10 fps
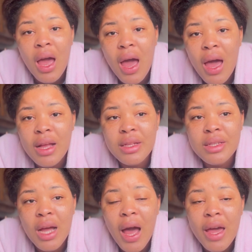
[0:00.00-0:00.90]
And
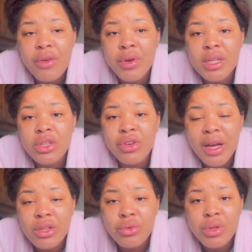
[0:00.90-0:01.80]
I really try
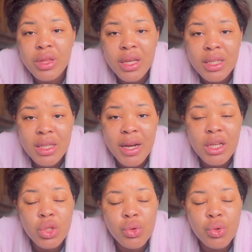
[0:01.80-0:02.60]
and do the things that I enjoy.